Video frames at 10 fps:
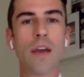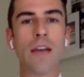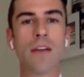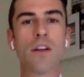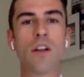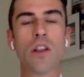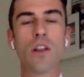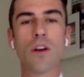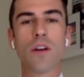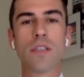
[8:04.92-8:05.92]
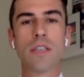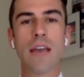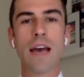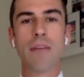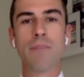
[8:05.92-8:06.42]
and learned
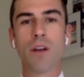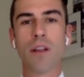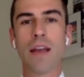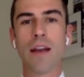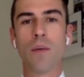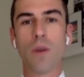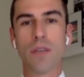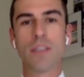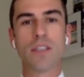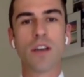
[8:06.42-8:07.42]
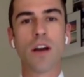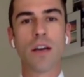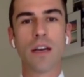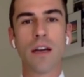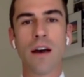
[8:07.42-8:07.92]
that Barletta was the
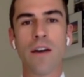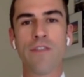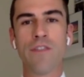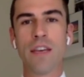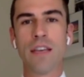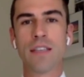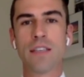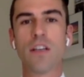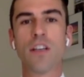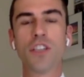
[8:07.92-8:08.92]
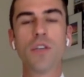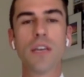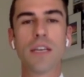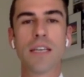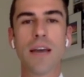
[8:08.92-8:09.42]
target of this
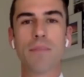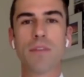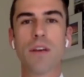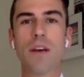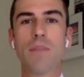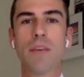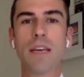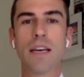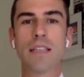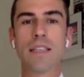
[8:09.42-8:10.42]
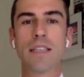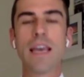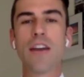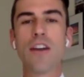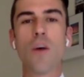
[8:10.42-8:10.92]
shooting attempt, because they
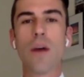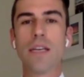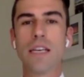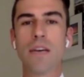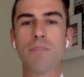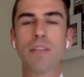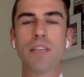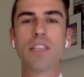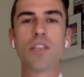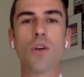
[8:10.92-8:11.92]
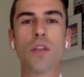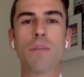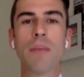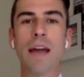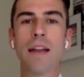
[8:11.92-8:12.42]
had no idea. Police told them
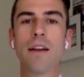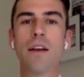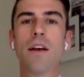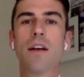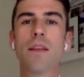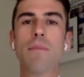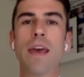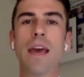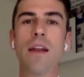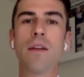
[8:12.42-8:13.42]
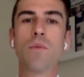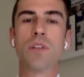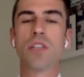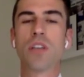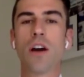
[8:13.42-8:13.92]
that the man
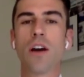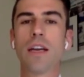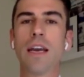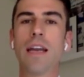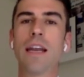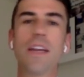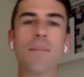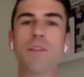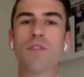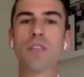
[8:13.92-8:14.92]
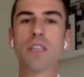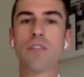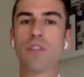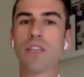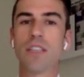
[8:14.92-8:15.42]
was targeted and he'd been recently
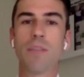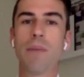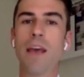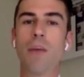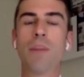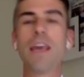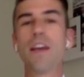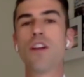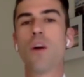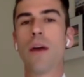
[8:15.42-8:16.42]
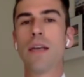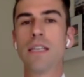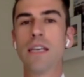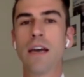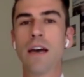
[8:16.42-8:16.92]
released on bail, but they had no
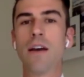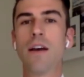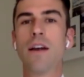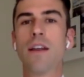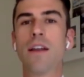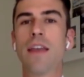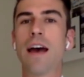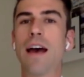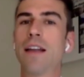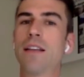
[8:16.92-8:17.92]
idea that